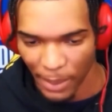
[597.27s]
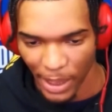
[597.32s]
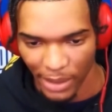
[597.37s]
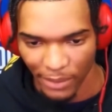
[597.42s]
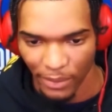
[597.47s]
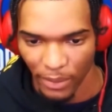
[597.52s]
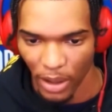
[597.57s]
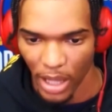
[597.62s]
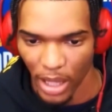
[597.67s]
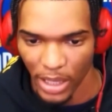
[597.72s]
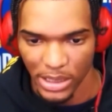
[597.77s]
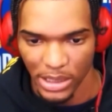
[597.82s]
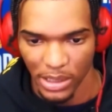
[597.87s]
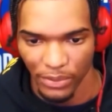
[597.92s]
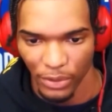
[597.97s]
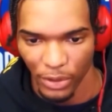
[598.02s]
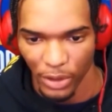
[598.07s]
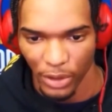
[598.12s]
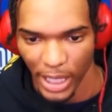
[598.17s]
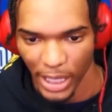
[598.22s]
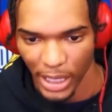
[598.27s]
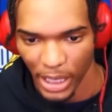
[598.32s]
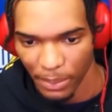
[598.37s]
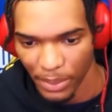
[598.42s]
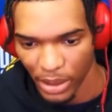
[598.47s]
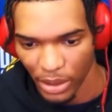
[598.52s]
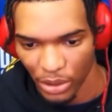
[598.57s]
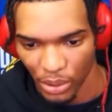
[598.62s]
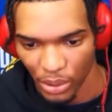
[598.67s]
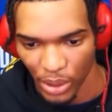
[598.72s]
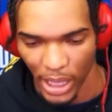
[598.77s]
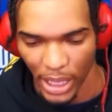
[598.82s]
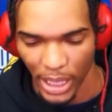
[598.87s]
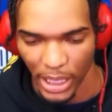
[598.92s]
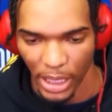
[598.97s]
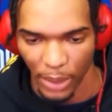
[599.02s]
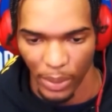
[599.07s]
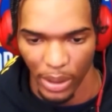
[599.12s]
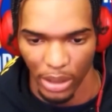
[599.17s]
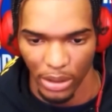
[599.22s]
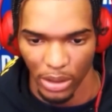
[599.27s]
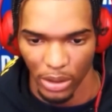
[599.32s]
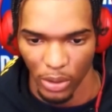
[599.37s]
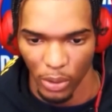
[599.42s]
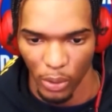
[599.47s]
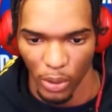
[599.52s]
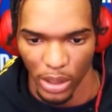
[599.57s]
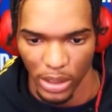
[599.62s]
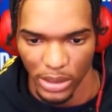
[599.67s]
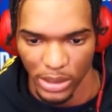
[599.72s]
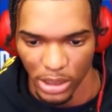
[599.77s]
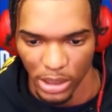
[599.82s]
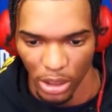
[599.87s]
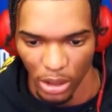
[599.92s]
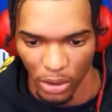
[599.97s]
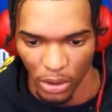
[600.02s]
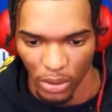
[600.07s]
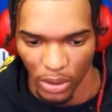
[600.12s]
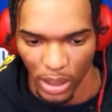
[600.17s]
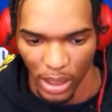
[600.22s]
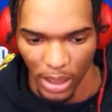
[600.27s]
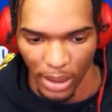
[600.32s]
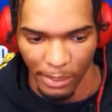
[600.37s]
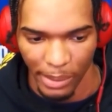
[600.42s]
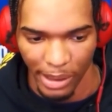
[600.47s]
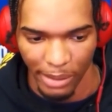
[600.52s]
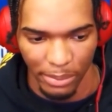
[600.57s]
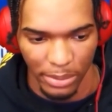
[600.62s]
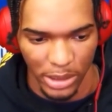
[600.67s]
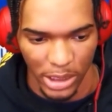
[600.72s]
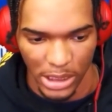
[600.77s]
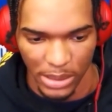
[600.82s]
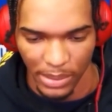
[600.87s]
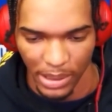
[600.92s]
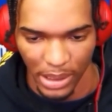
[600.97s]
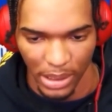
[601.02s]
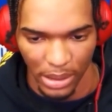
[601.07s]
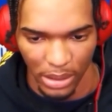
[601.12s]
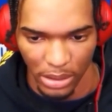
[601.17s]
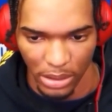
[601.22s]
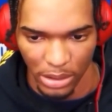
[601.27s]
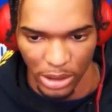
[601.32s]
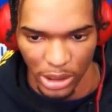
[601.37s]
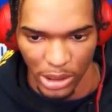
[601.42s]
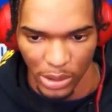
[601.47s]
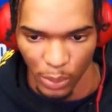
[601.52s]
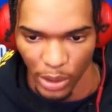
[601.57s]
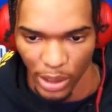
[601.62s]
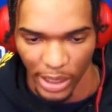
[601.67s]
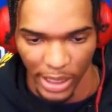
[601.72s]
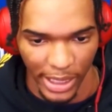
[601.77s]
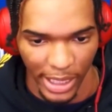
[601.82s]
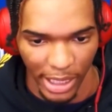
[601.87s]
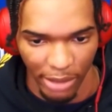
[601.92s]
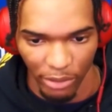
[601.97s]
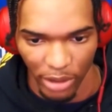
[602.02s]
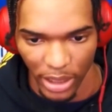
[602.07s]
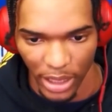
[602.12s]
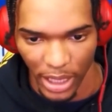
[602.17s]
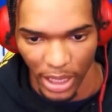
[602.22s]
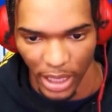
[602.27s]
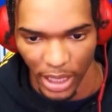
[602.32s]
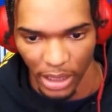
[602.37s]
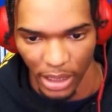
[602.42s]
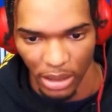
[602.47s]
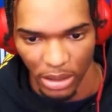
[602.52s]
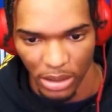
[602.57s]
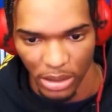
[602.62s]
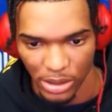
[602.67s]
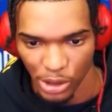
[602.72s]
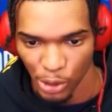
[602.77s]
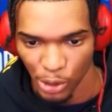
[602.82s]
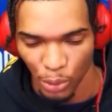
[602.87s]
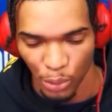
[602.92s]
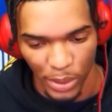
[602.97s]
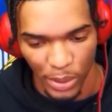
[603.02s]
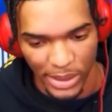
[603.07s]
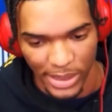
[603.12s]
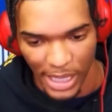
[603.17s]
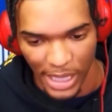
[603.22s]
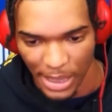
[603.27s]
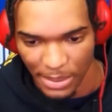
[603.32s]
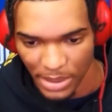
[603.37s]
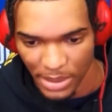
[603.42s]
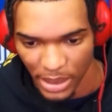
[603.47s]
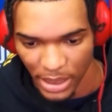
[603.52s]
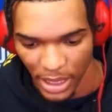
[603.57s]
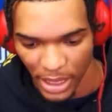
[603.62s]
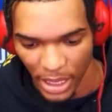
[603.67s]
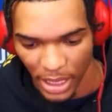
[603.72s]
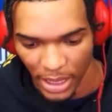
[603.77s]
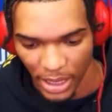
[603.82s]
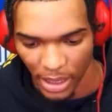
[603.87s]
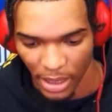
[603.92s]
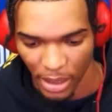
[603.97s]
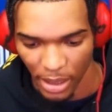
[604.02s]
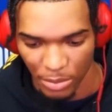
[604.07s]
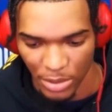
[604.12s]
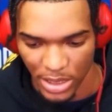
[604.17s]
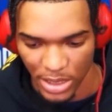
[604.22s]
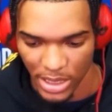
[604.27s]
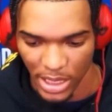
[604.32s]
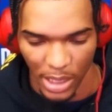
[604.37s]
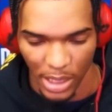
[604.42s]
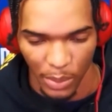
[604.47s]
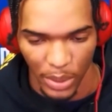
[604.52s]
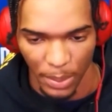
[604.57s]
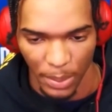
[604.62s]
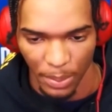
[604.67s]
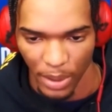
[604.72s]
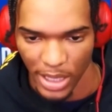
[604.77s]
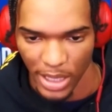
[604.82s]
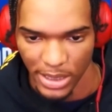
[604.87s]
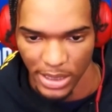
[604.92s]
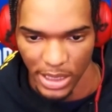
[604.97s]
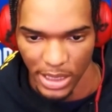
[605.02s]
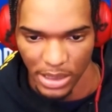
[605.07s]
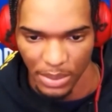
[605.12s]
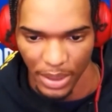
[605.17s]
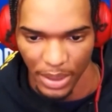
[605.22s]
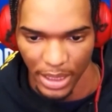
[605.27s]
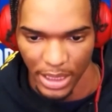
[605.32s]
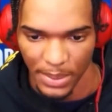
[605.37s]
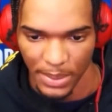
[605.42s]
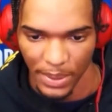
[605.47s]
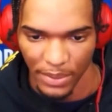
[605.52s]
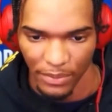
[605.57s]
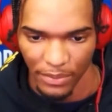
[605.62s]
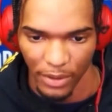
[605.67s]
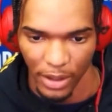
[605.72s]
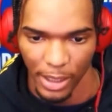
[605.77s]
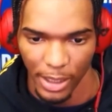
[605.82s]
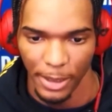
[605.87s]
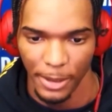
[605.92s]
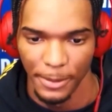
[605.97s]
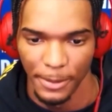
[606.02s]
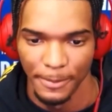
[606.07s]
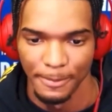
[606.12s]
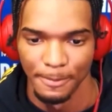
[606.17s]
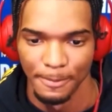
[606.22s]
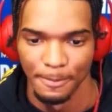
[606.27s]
I honestly feel like I could be a threat anywhere on the court. So I've just been just working every day, 2-3 times a day, and just sticking with the process, man. It's been fun.